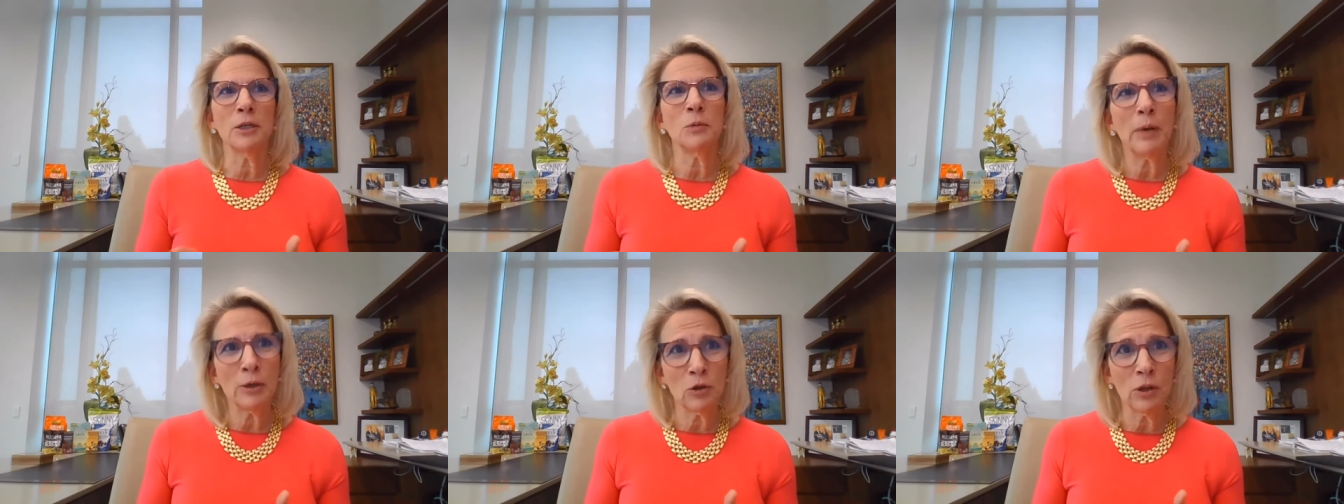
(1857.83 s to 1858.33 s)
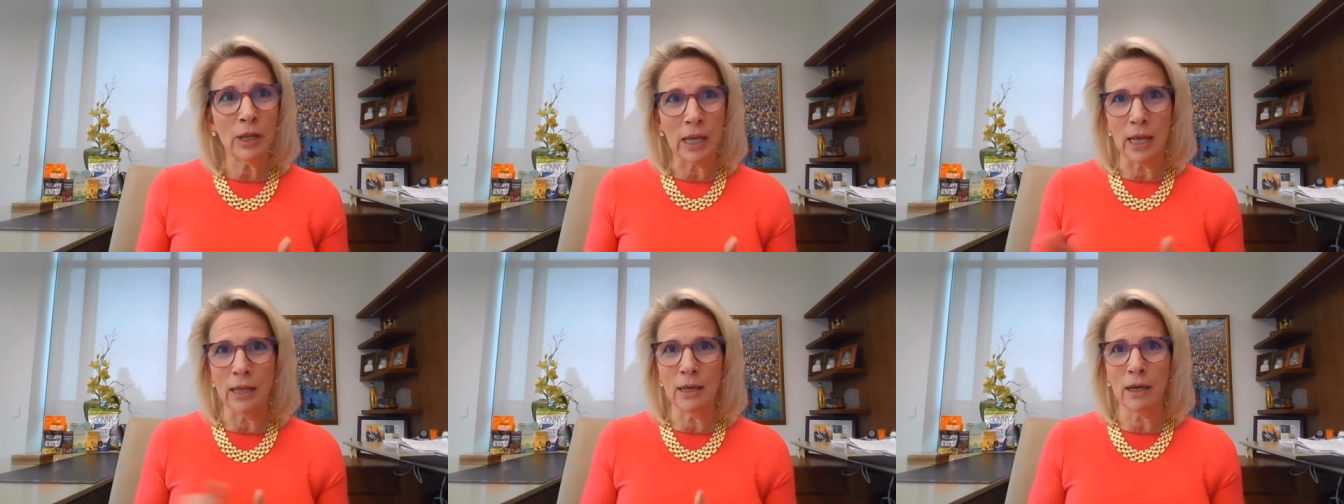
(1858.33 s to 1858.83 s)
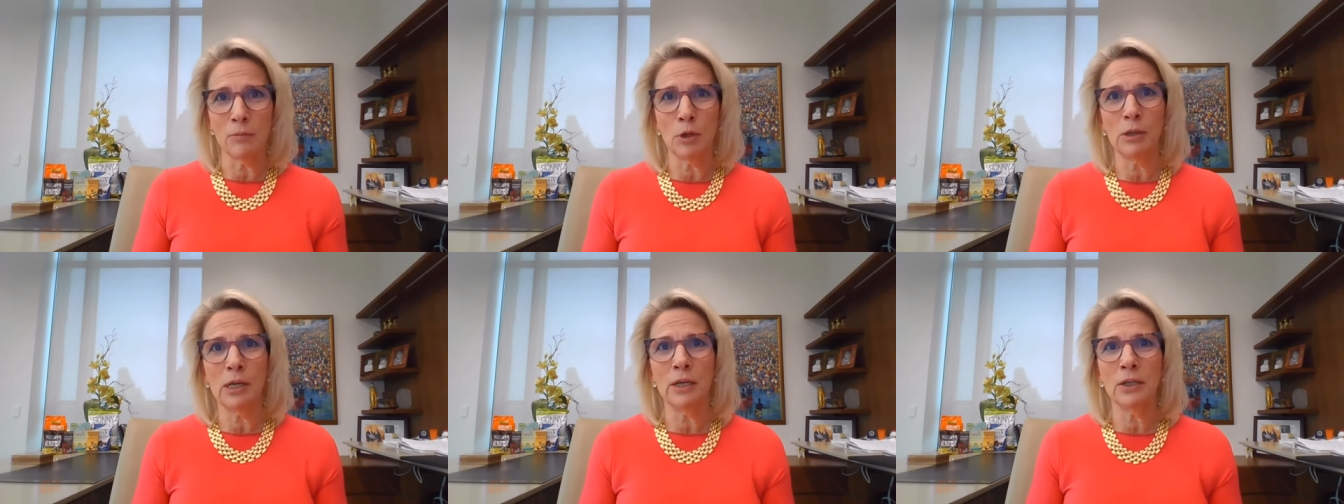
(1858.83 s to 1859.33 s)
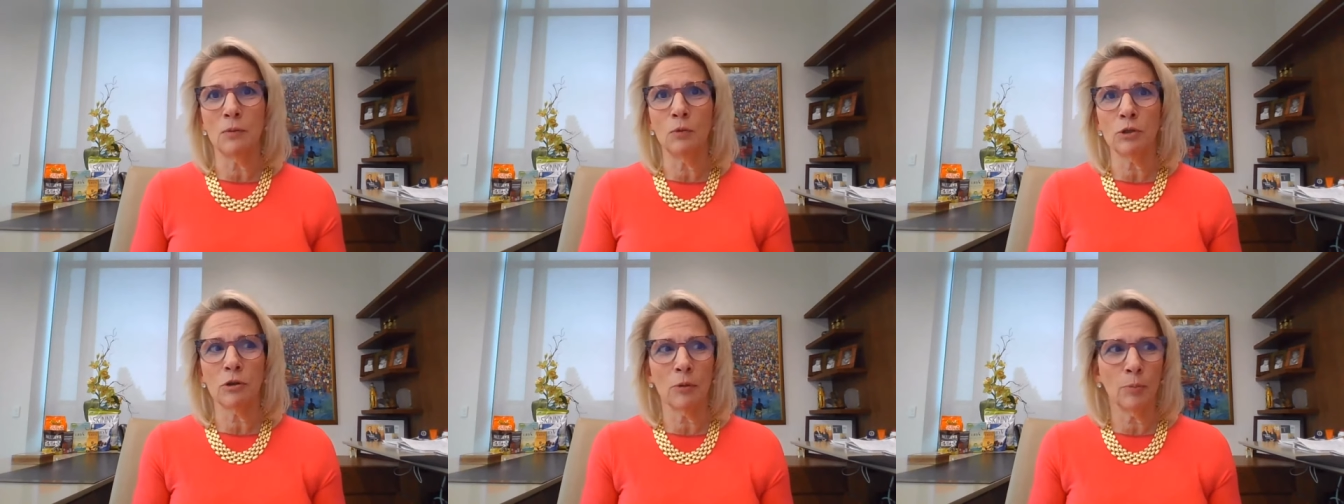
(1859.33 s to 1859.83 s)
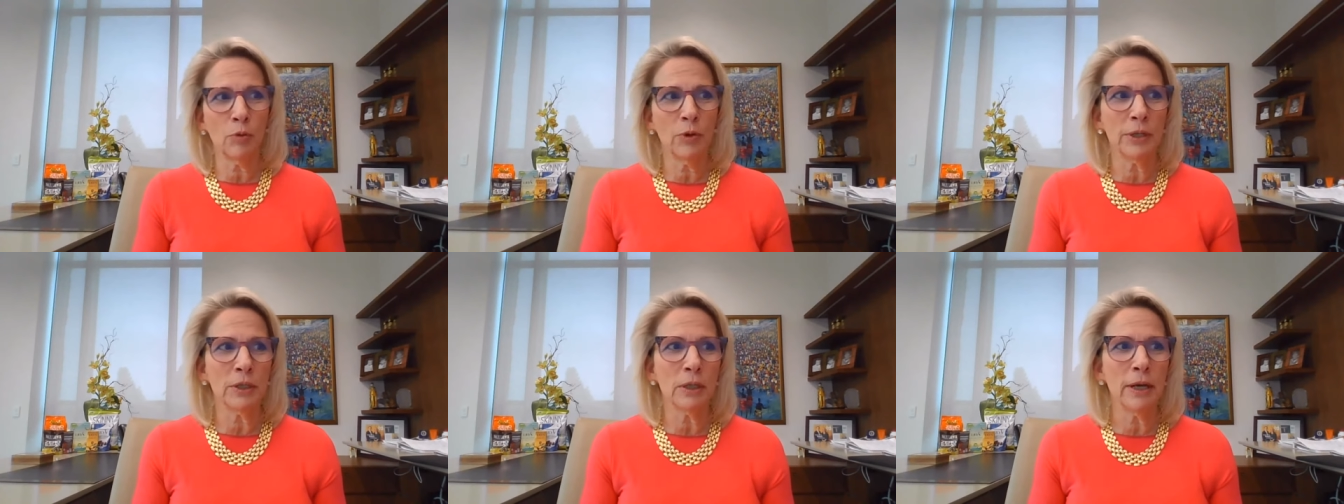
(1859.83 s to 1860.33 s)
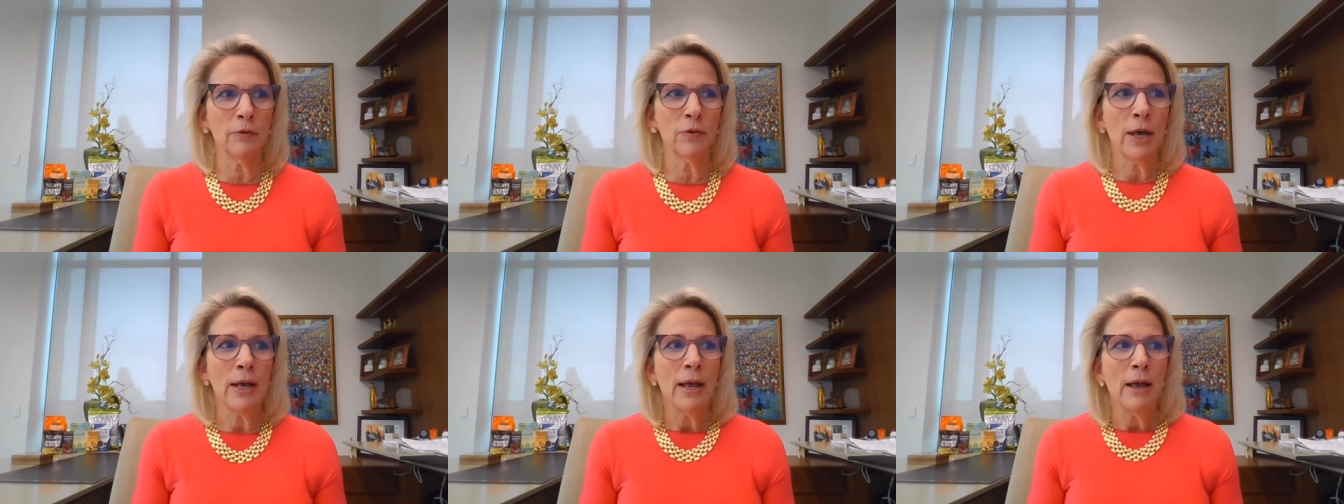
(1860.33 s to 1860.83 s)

especially in the communities in which our employees live.